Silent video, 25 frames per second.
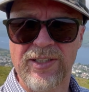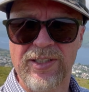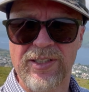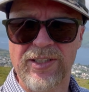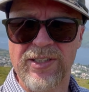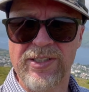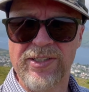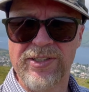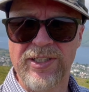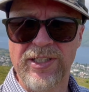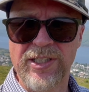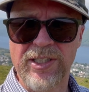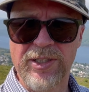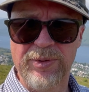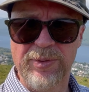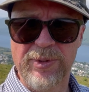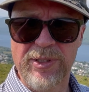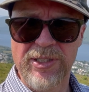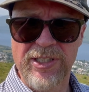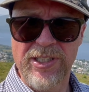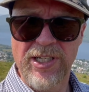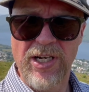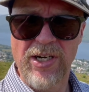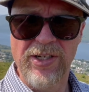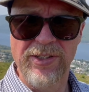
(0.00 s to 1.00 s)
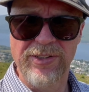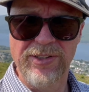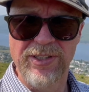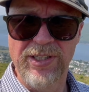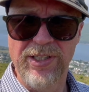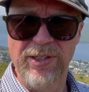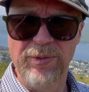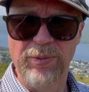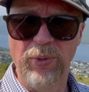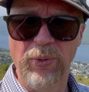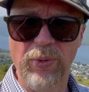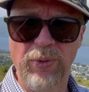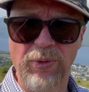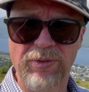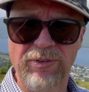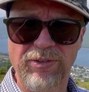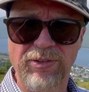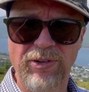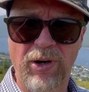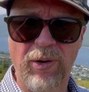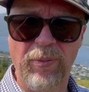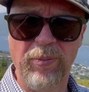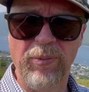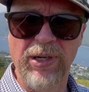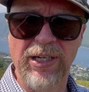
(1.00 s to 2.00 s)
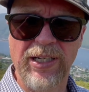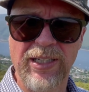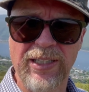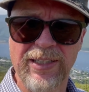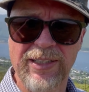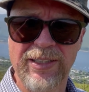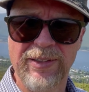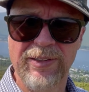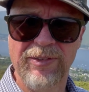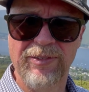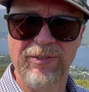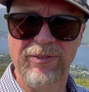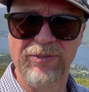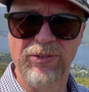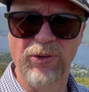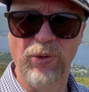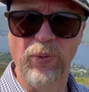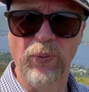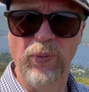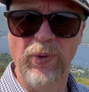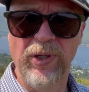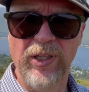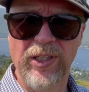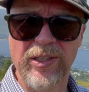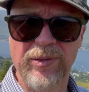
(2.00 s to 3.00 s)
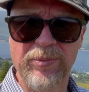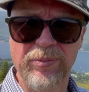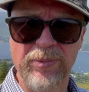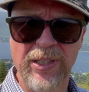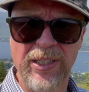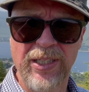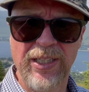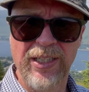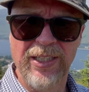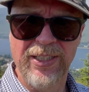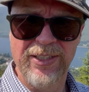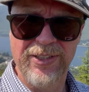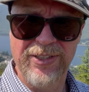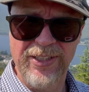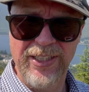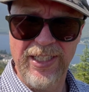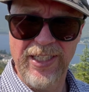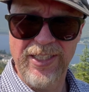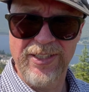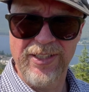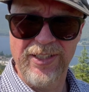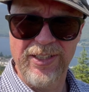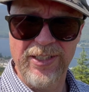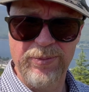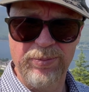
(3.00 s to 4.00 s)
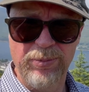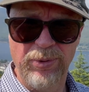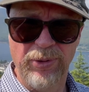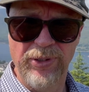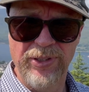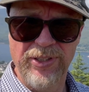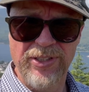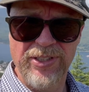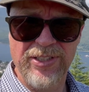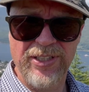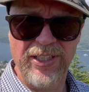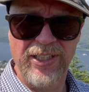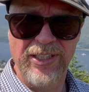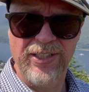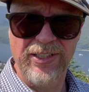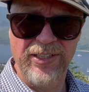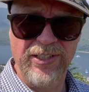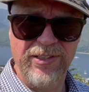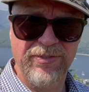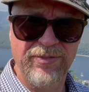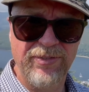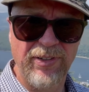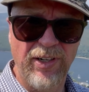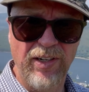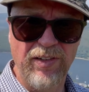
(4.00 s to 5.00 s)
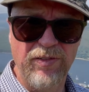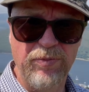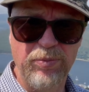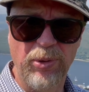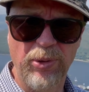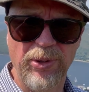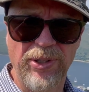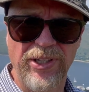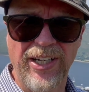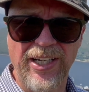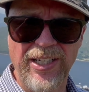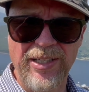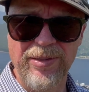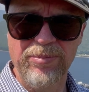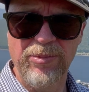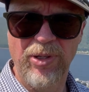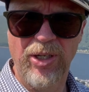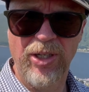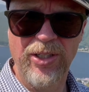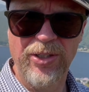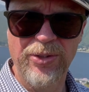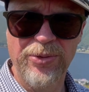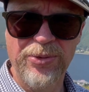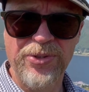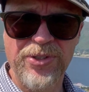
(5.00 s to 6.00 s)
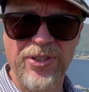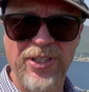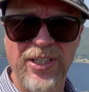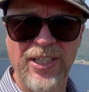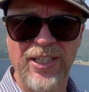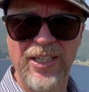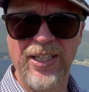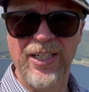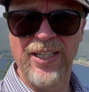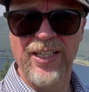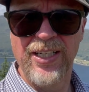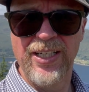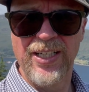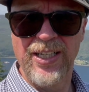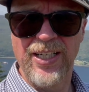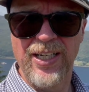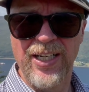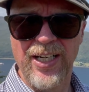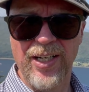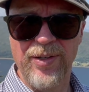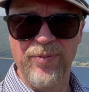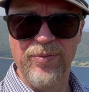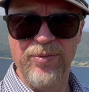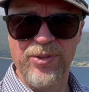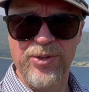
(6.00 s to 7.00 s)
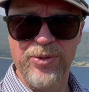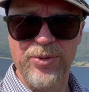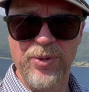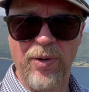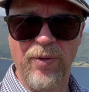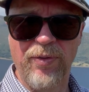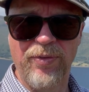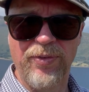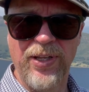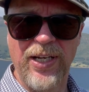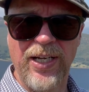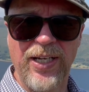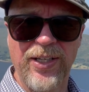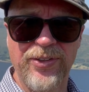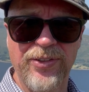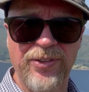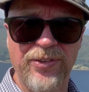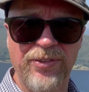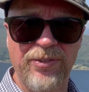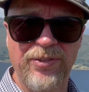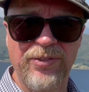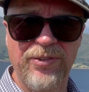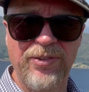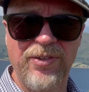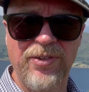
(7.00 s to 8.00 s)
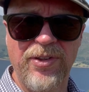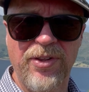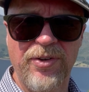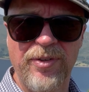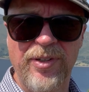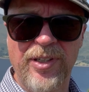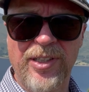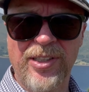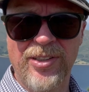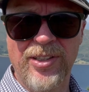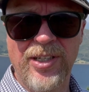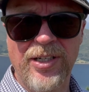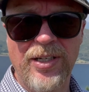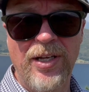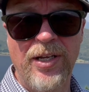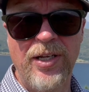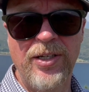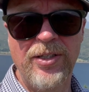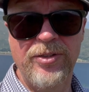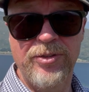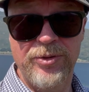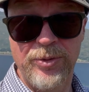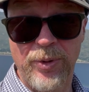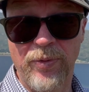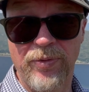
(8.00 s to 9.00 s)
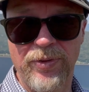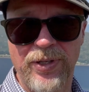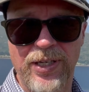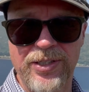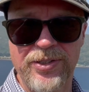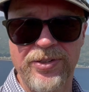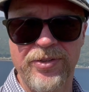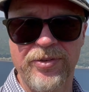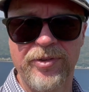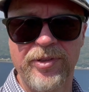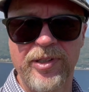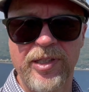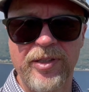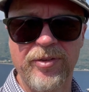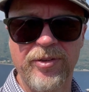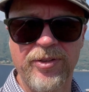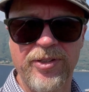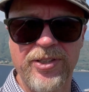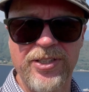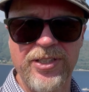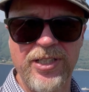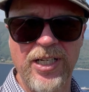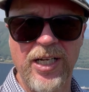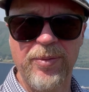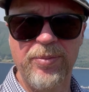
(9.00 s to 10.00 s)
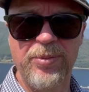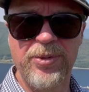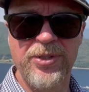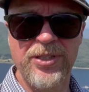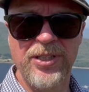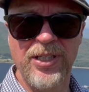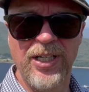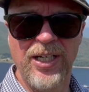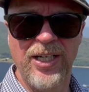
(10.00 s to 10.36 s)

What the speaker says: Since we started the walk from Fort William to get to this point, it's taken us 5.8 miles, 12,300 steps,